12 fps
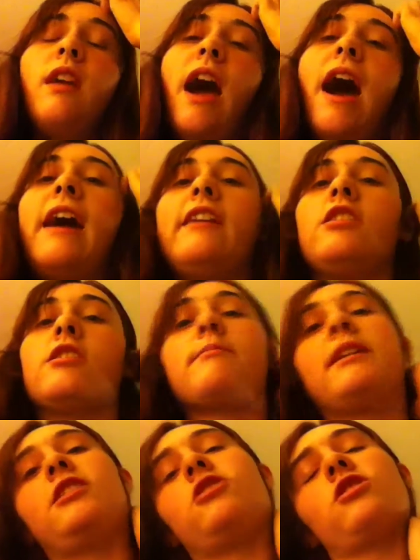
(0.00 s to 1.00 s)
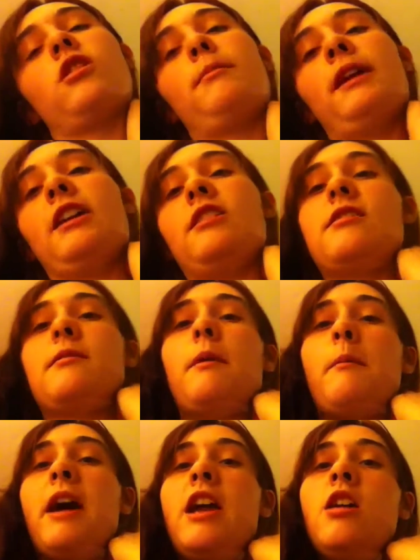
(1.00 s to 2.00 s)
I just might start making some
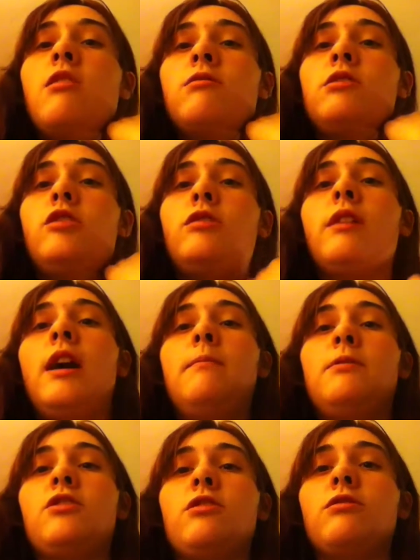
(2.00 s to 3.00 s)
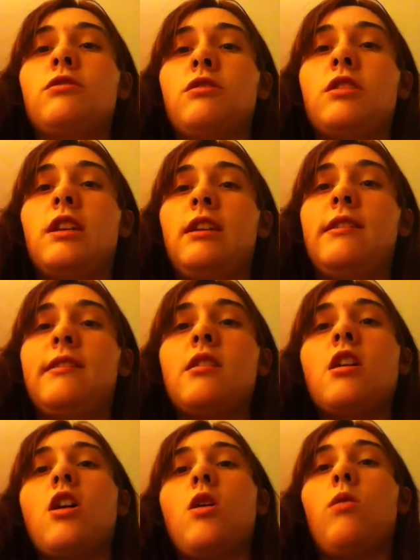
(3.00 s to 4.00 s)
of my own to help with social skills.
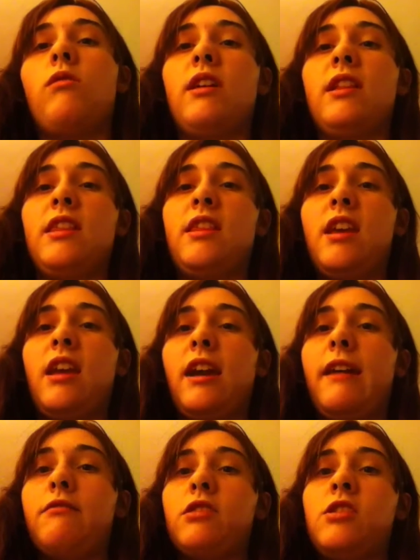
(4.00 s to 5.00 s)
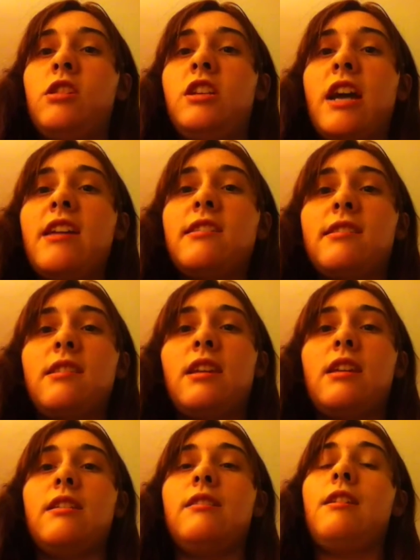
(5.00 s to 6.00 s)
One thing I would suggest
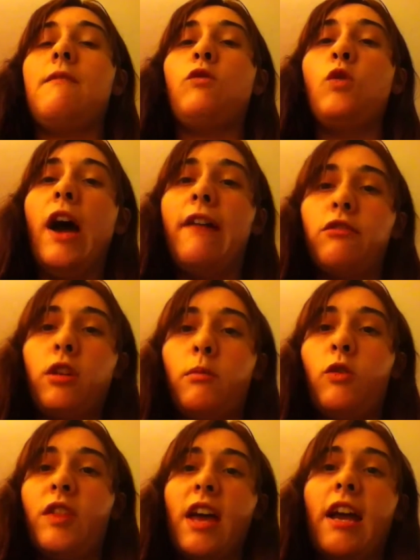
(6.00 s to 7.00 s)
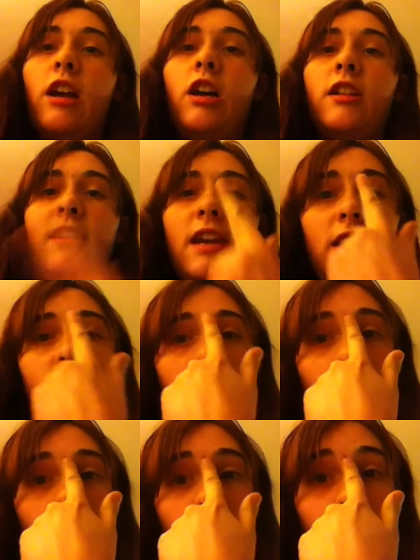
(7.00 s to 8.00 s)
is if you have trouble with eye contact,
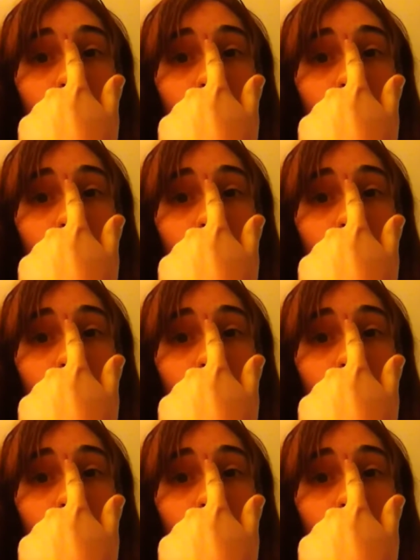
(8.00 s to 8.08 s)
look